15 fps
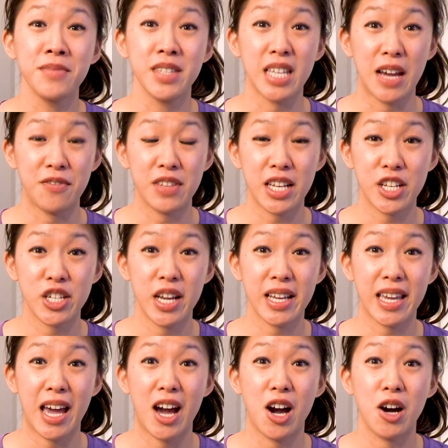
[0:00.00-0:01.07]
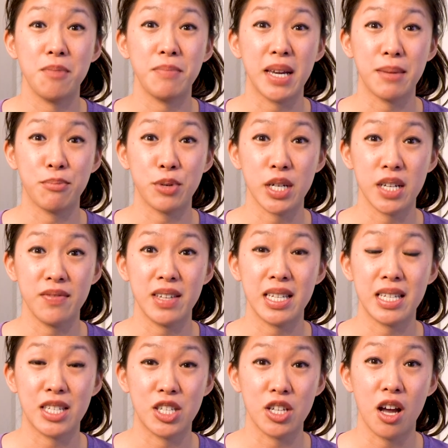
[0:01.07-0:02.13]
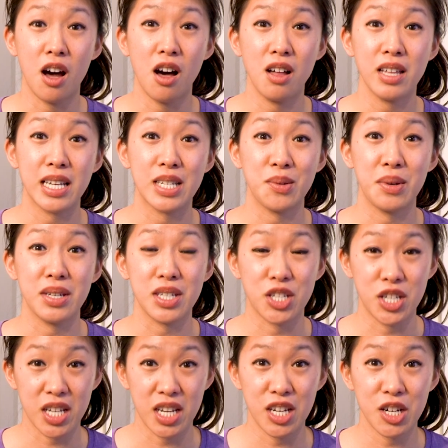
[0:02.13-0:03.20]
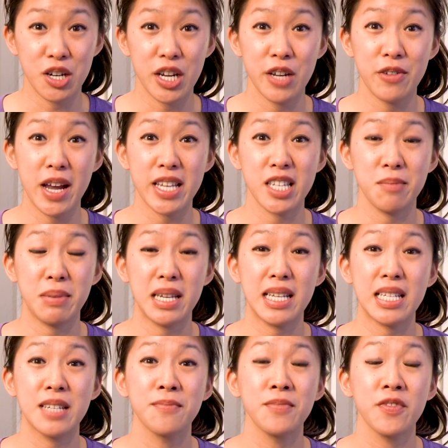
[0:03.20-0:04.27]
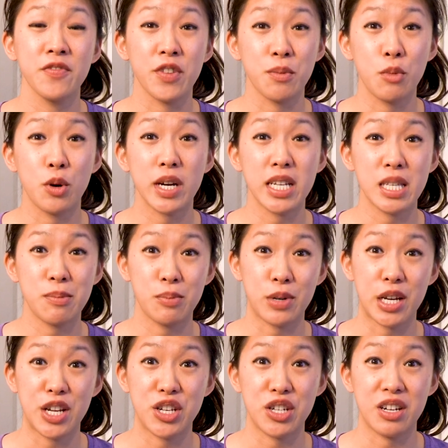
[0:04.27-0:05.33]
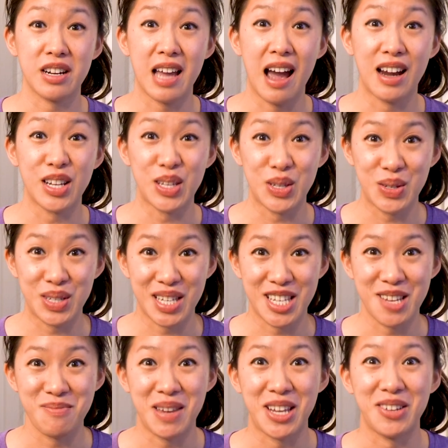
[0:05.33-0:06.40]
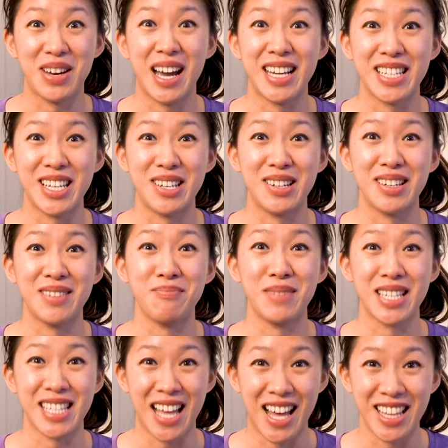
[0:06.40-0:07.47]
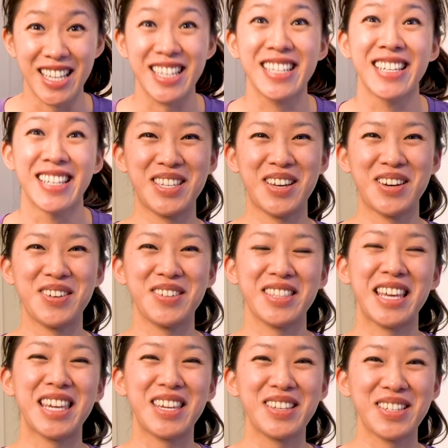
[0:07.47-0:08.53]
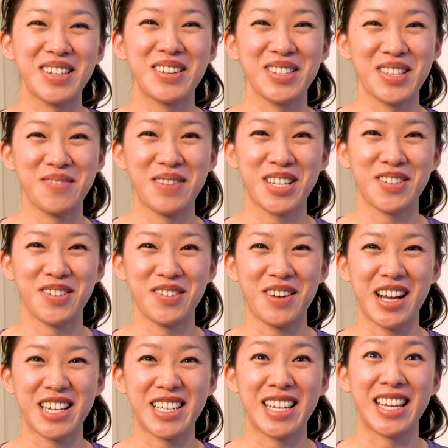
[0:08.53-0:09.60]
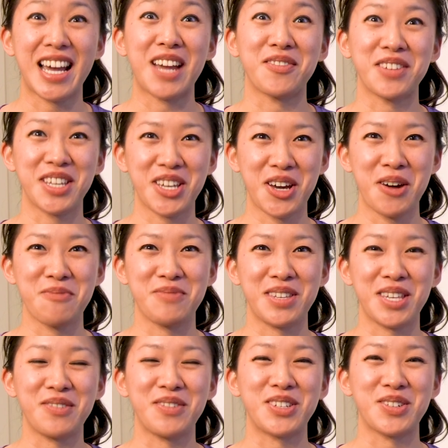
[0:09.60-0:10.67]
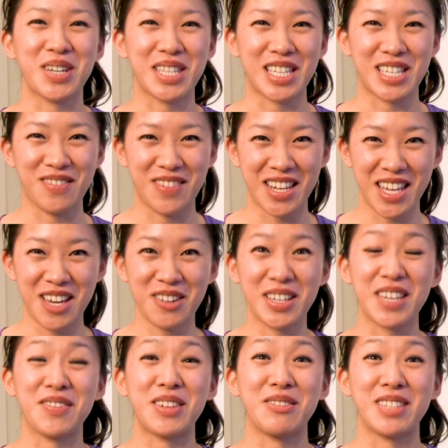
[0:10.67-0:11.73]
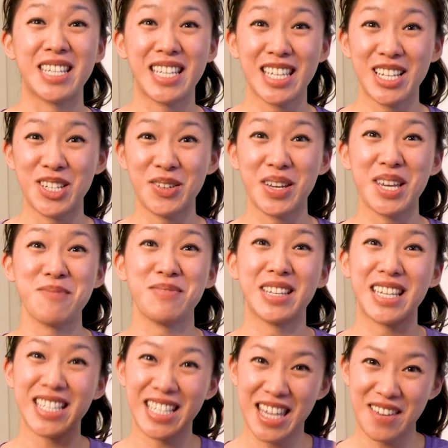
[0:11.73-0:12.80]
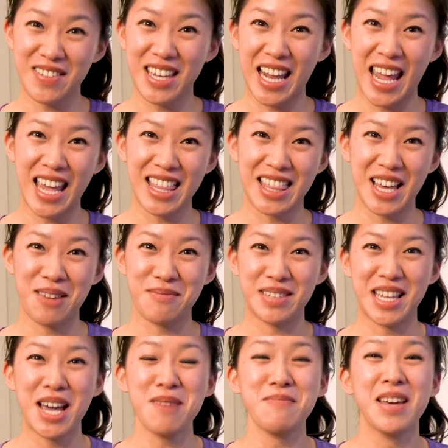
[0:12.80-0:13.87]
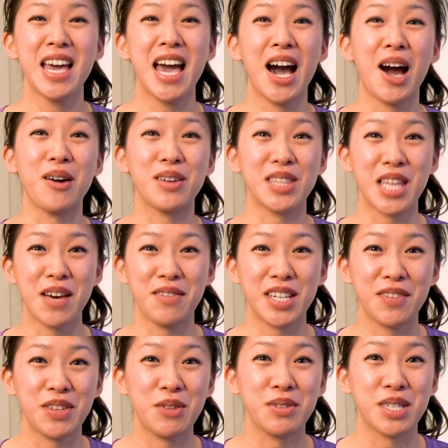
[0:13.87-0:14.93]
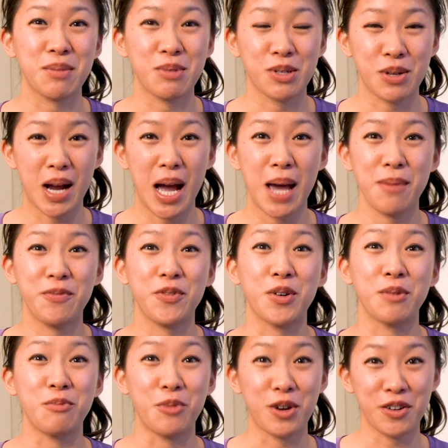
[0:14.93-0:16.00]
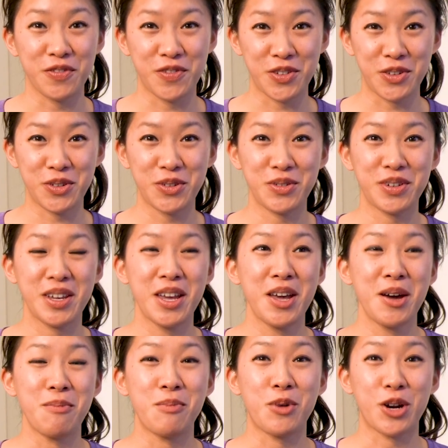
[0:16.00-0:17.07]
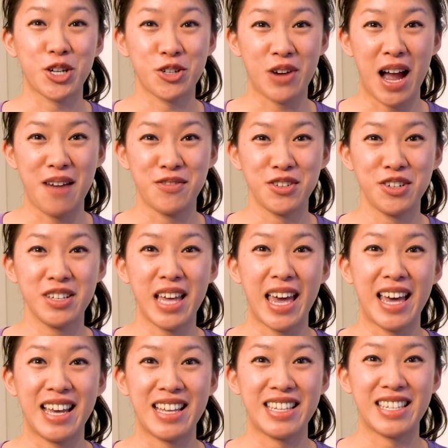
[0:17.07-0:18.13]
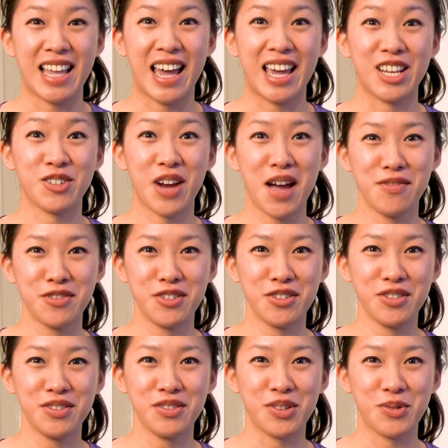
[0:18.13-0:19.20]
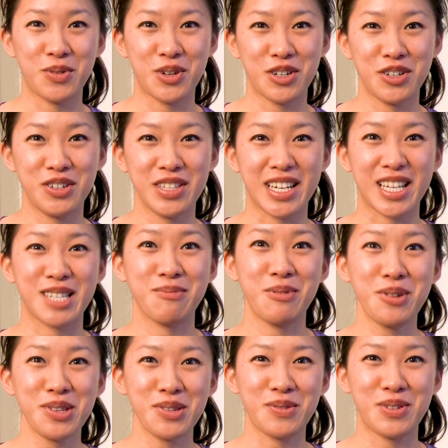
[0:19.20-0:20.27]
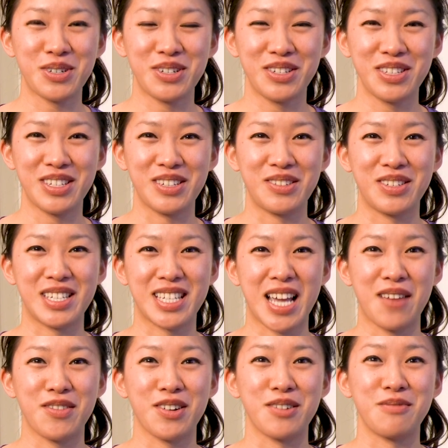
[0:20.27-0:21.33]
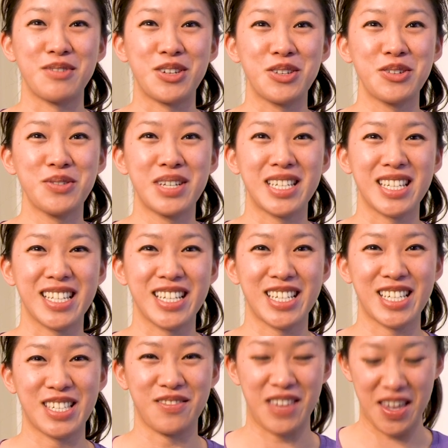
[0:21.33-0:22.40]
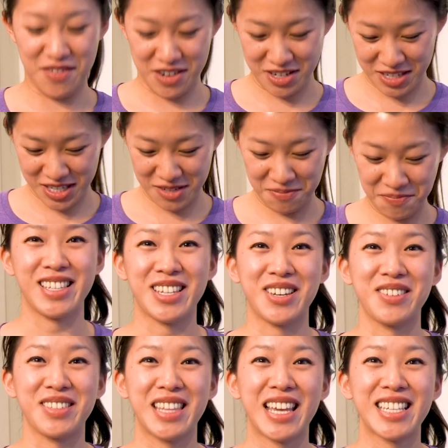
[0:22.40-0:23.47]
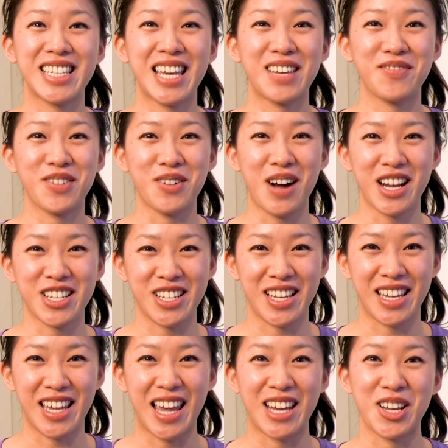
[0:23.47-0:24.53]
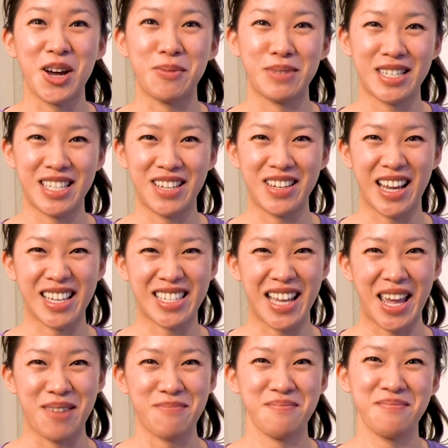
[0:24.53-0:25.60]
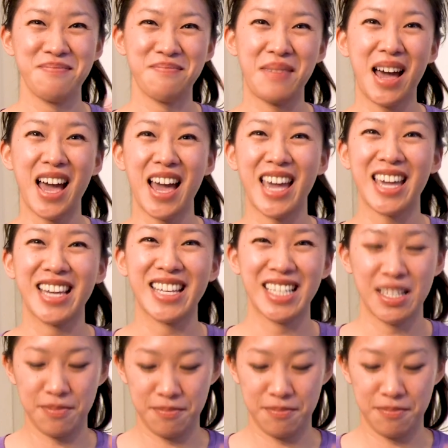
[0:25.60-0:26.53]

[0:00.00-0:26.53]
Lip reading: Definitely check out my previous dal as well as chicken curry recipes for more inspiration on how to use the tomato onion masala. So thank you so much for watching. I really hope that you enjoyed this video. If you did enjoy it, please give it a thumbs up. I would love it if you would subscribe for more food, more travel as I travel the world and explore the world to discover new and delicious flavors. So thanks again for watching and hope to see you next time. Bye.